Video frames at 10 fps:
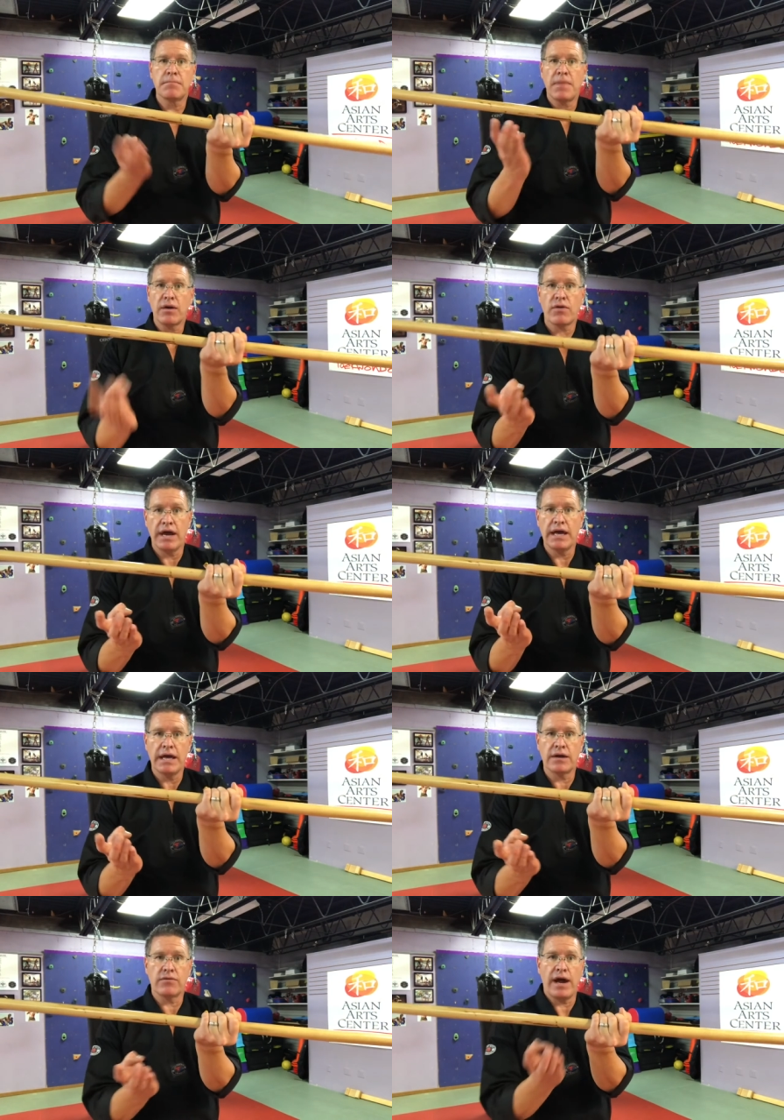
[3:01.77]
My right
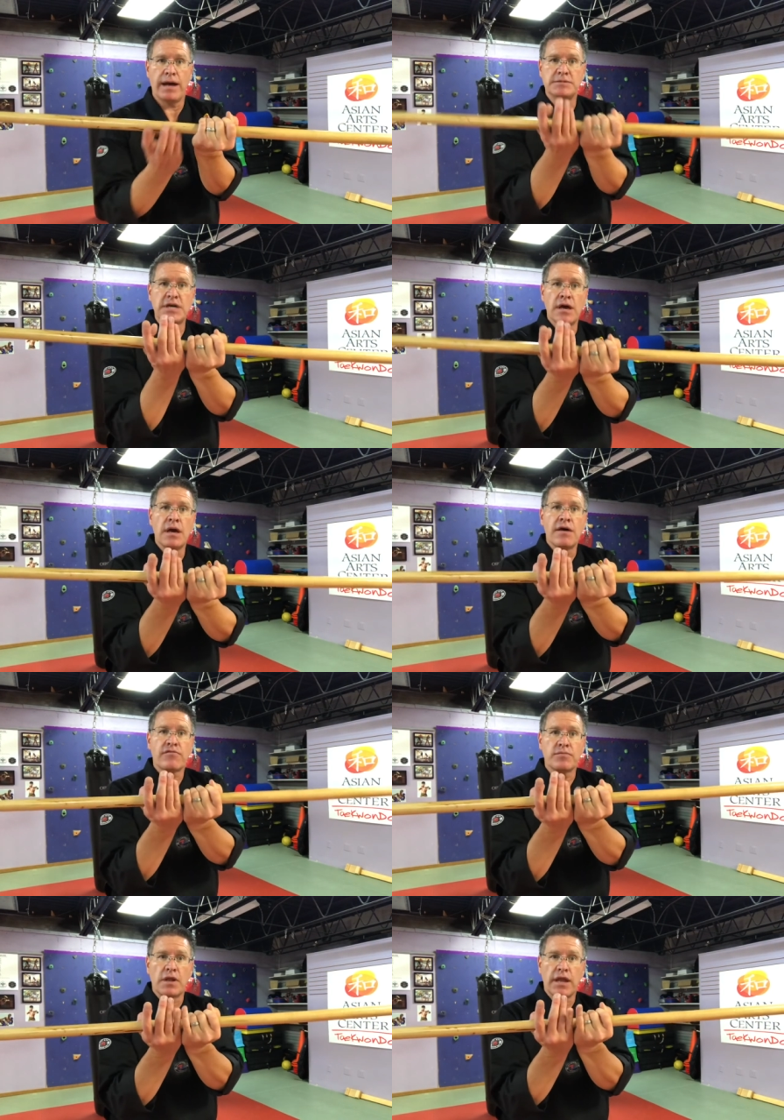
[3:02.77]
hand grabs
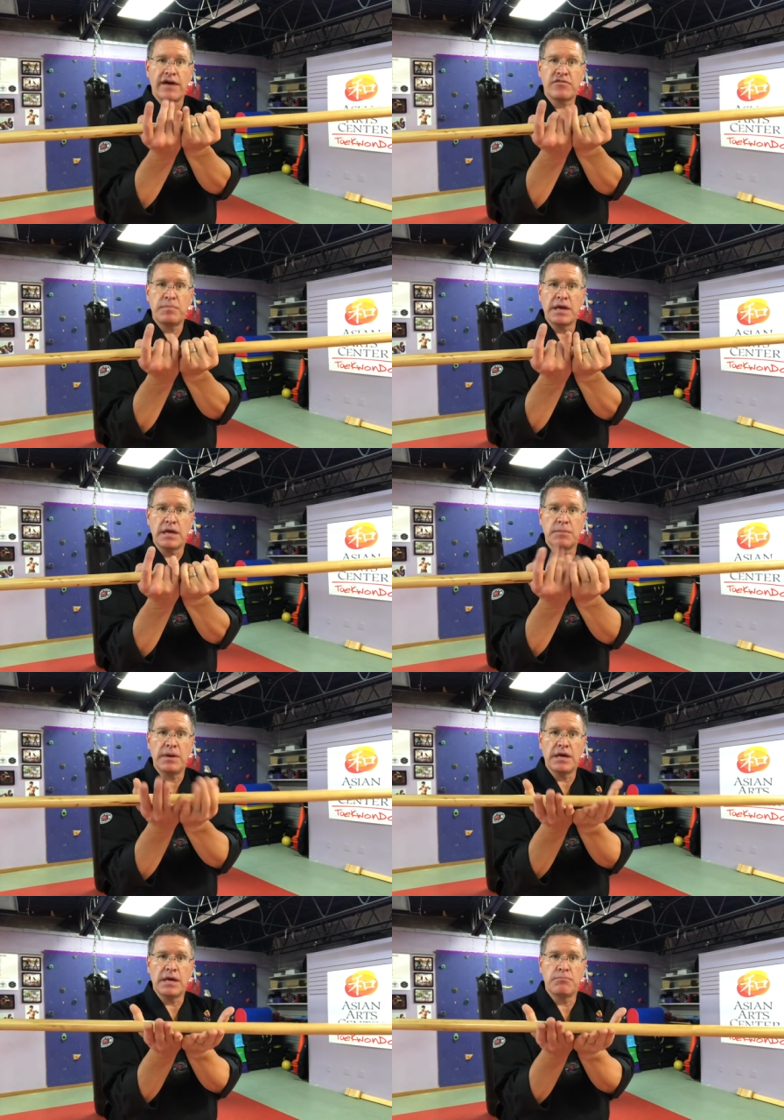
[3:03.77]
from the left, pinky to
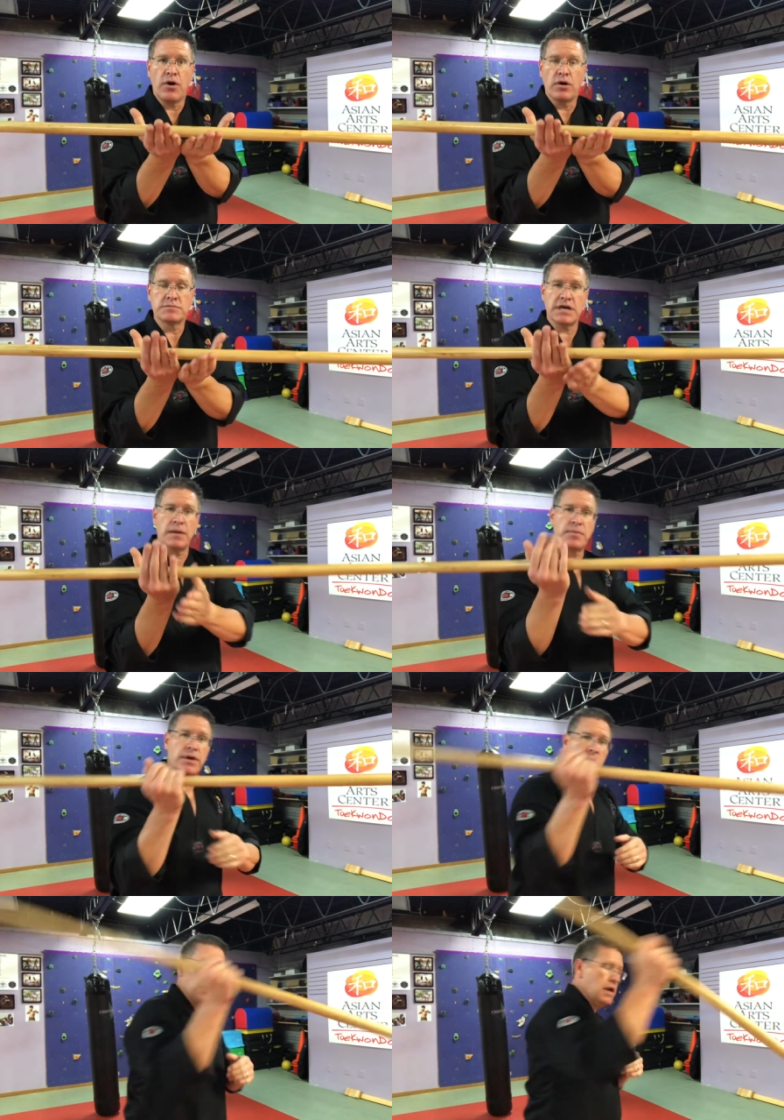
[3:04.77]
pinky, palms
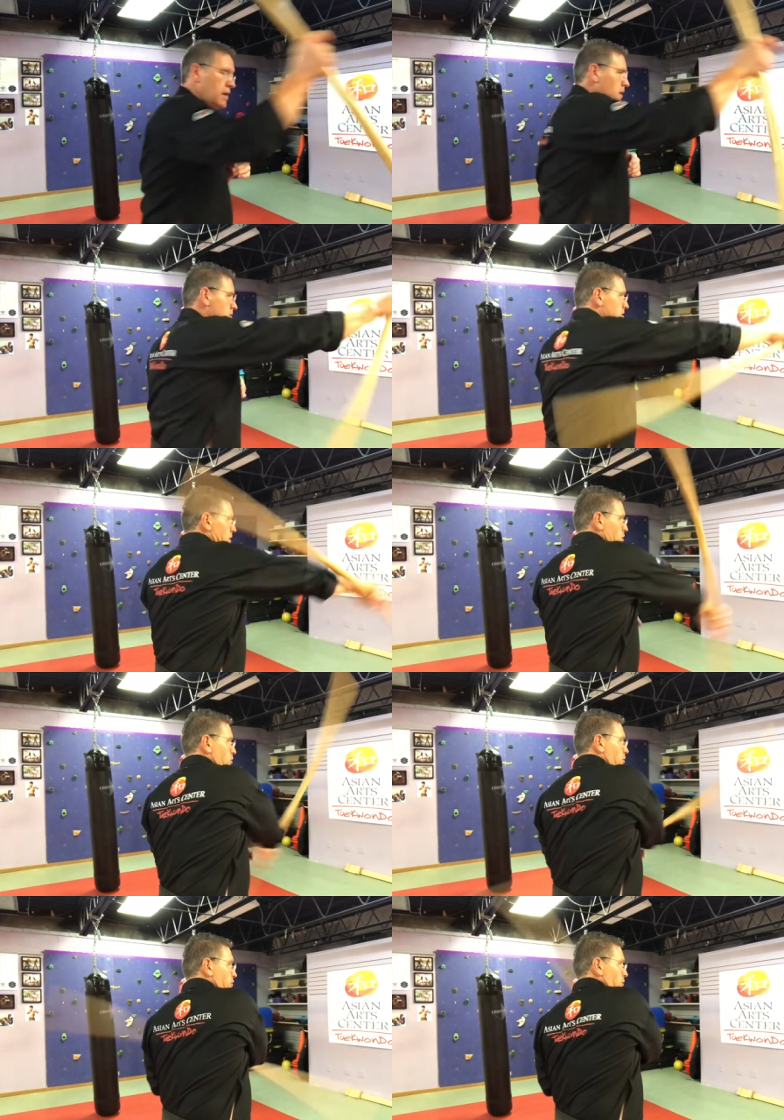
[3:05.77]
up.
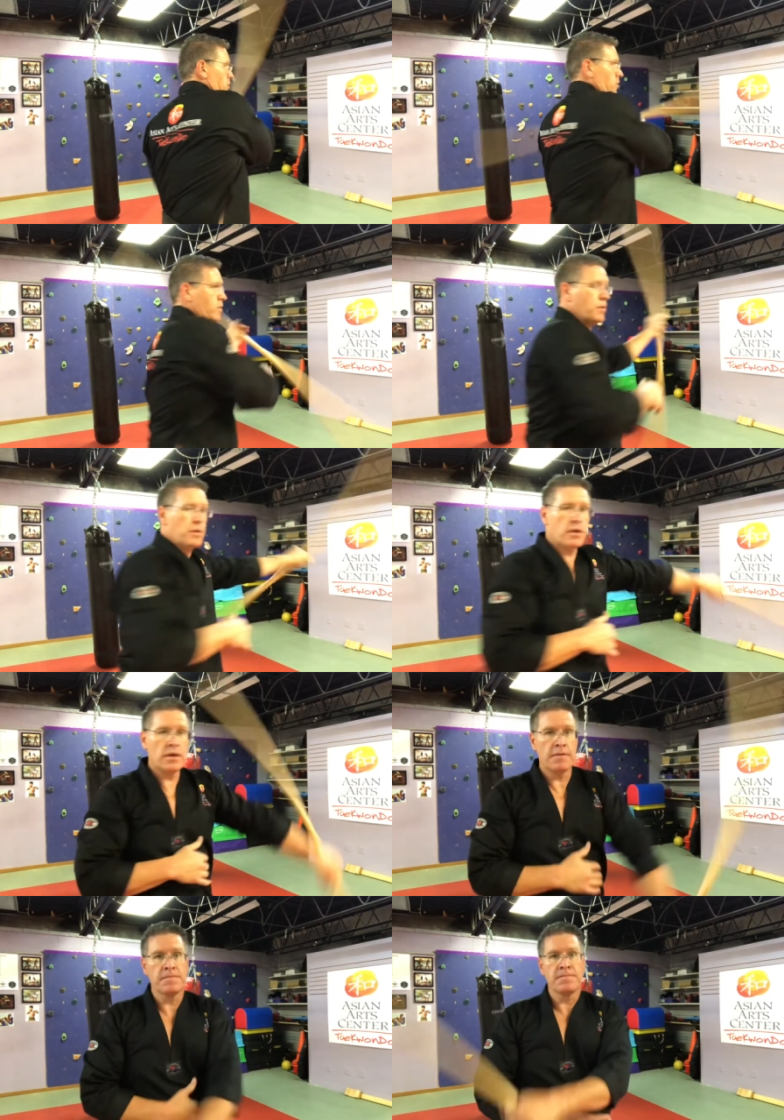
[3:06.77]
Continue through,
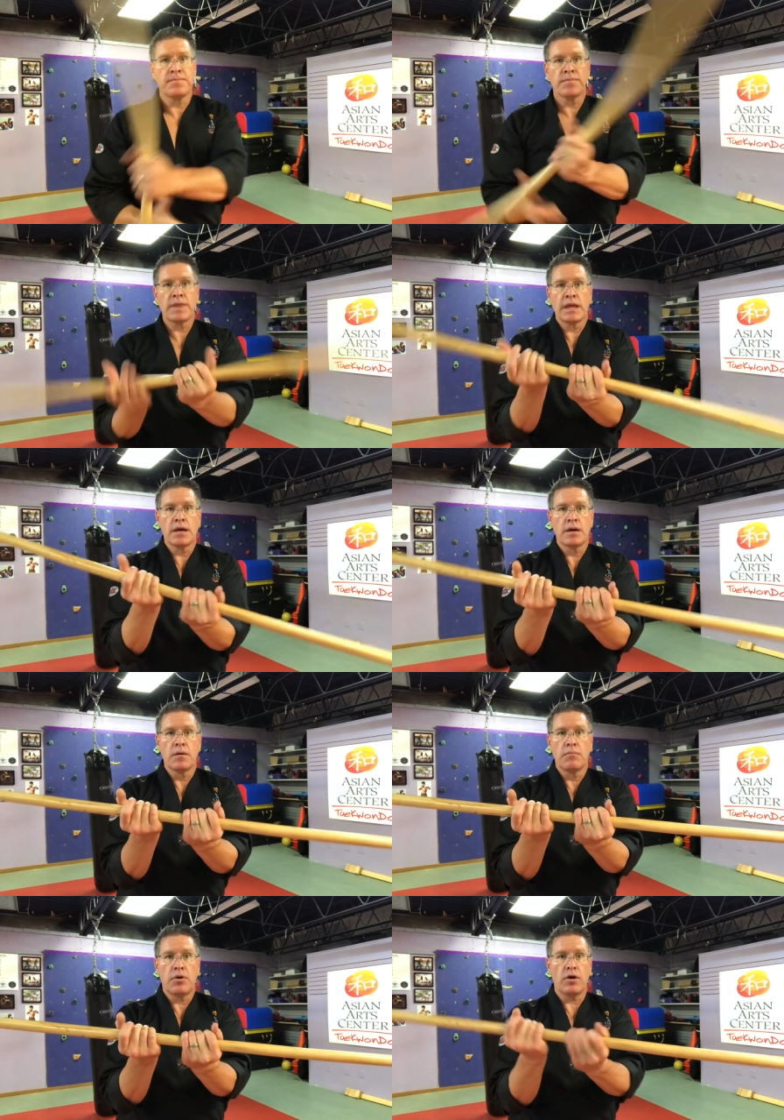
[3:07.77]

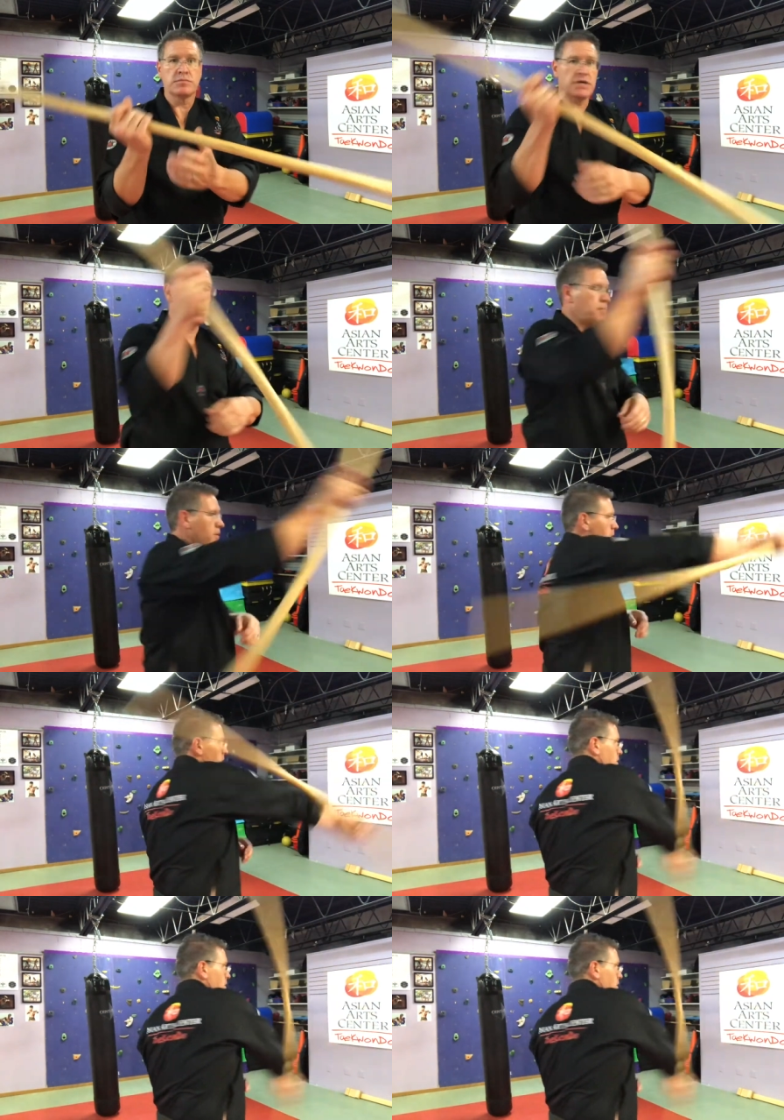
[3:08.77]
palms up,